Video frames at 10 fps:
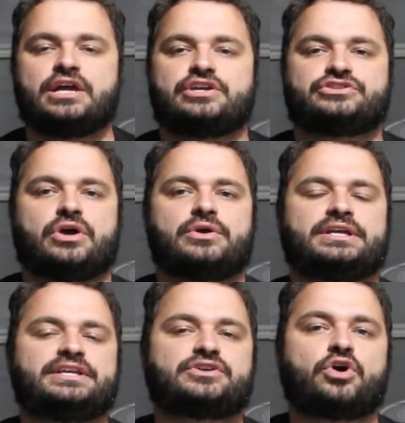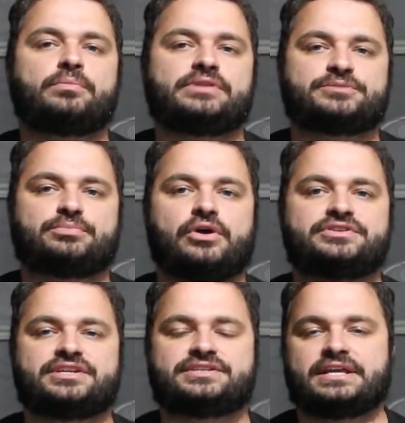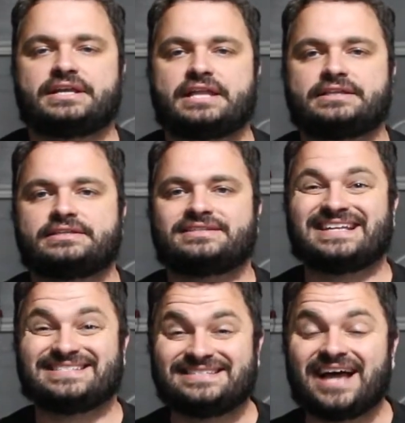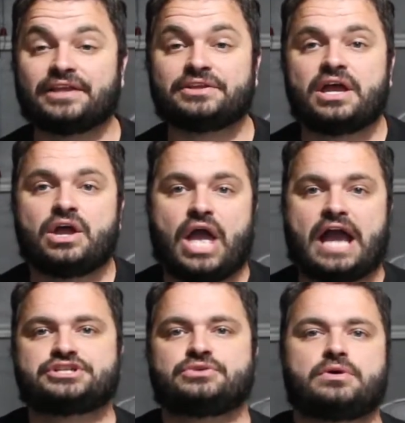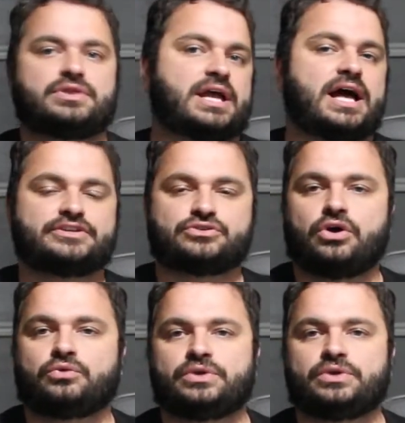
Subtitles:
So it is a complex process, and it's done actually while the car's on.